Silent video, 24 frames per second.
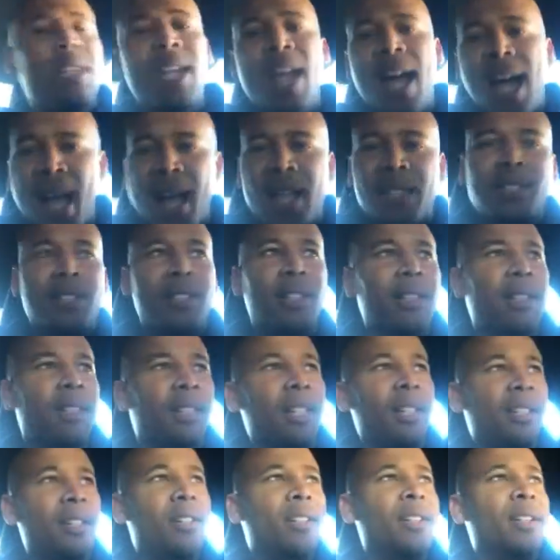
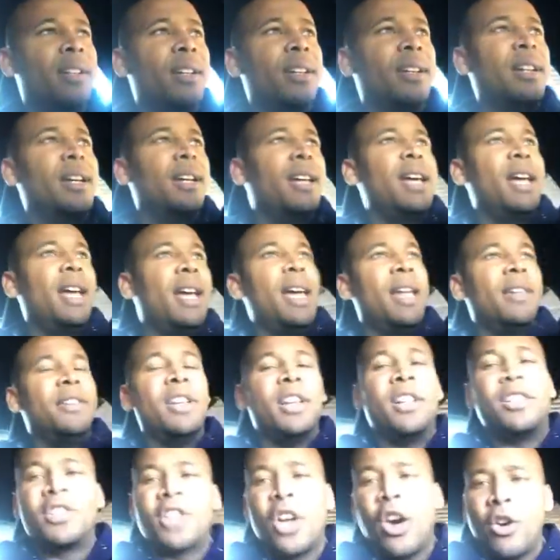constantly,
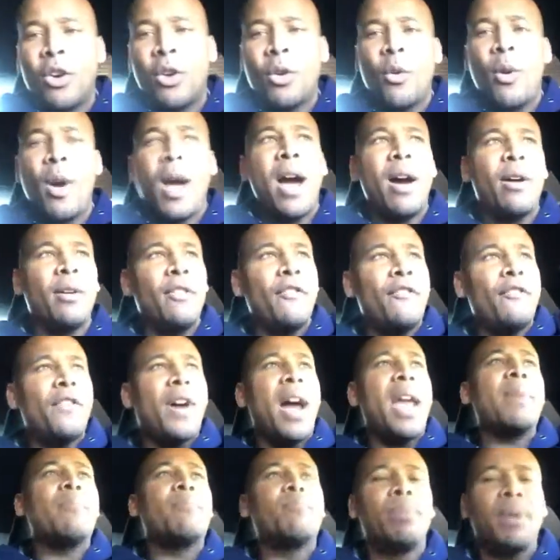then turn around and
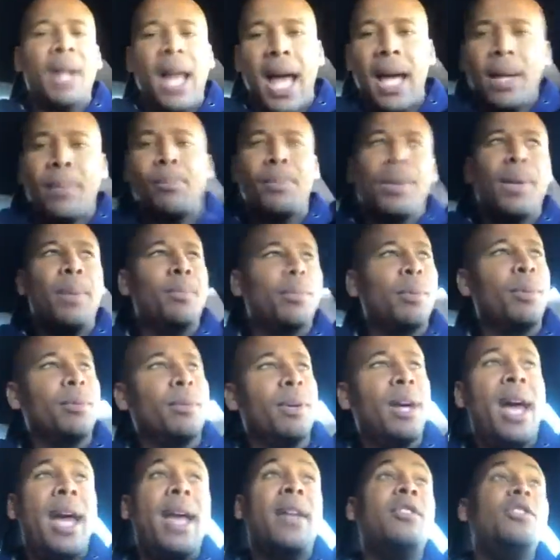fight black people.
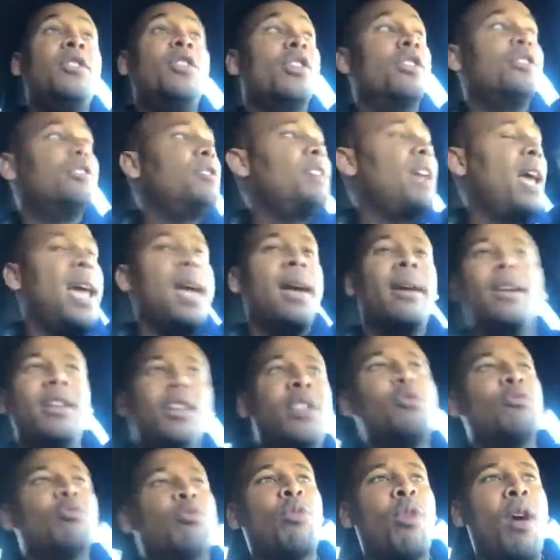And you're damn,
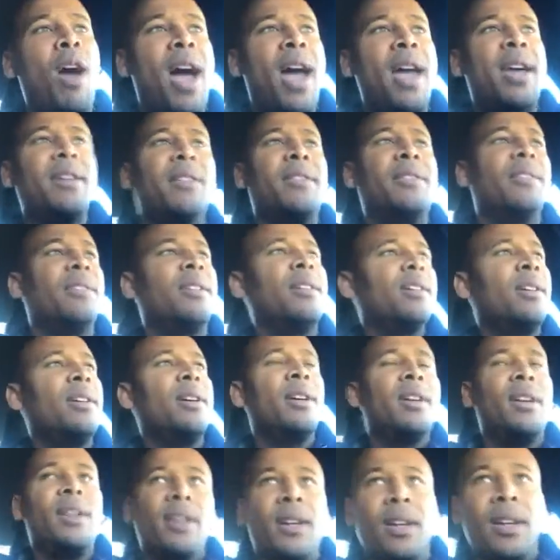he's right.
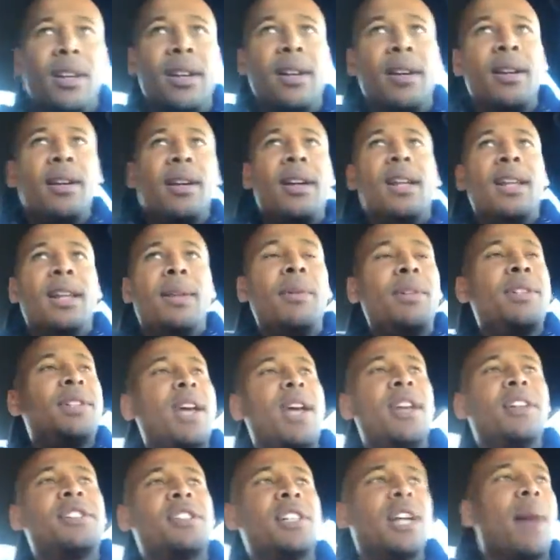Let me
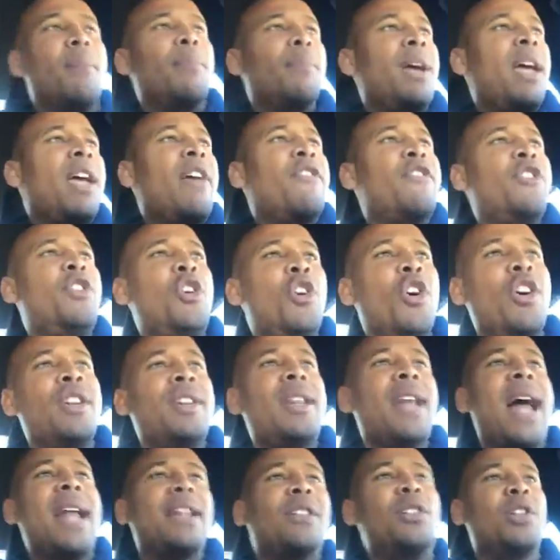tell you something. If you're
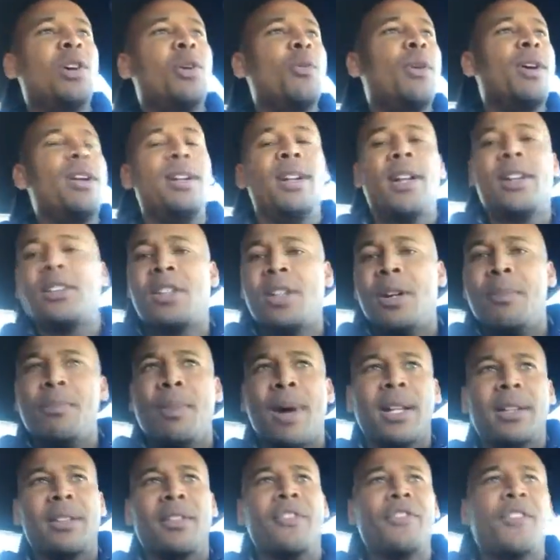not doing nothing
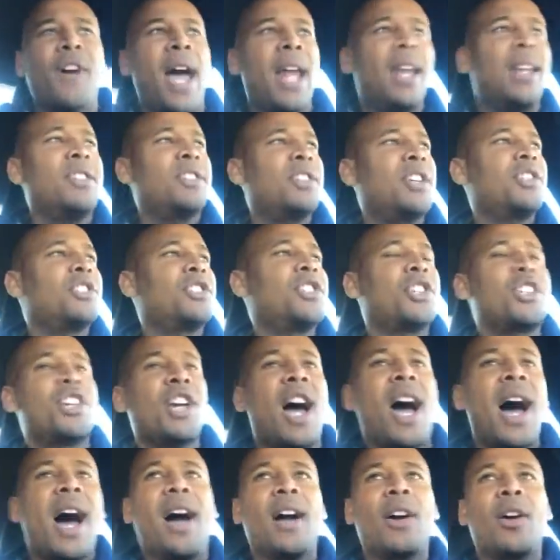about the violence in
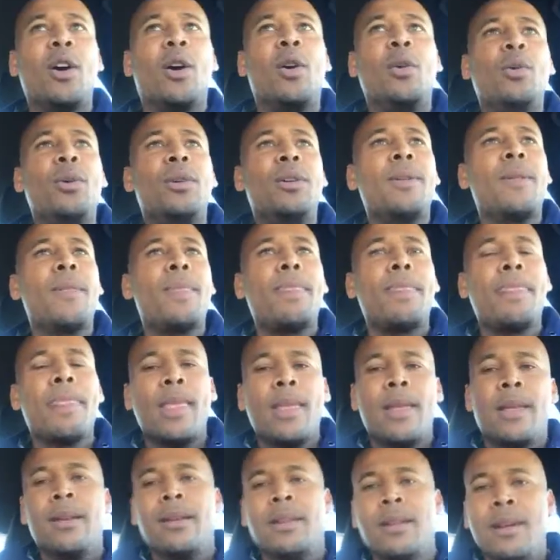Chicago,
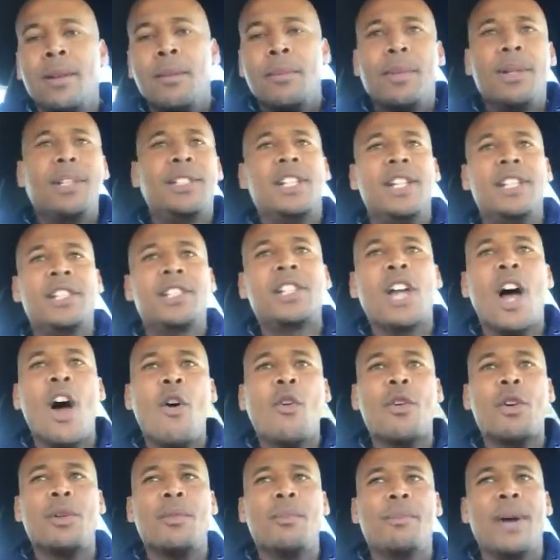but just
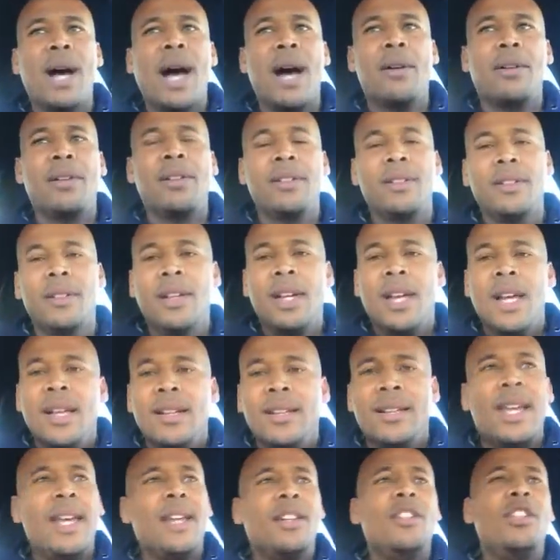talking about it,
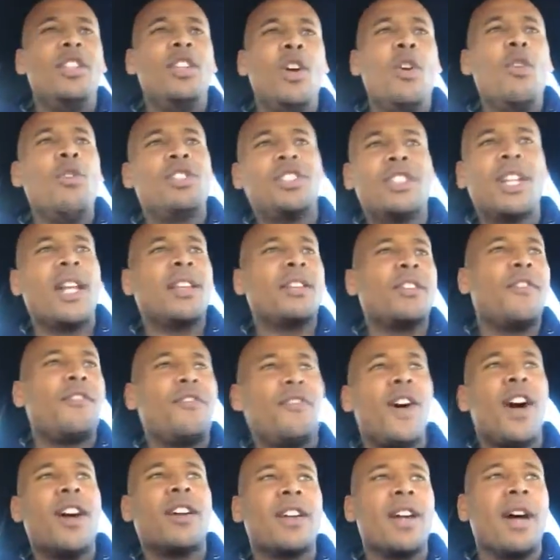then you shut the
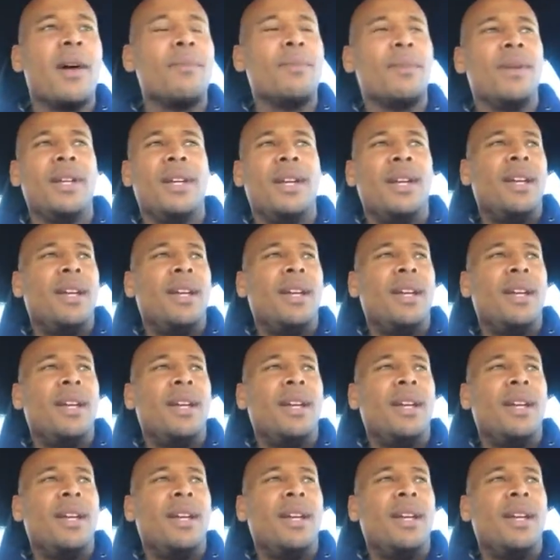fuck up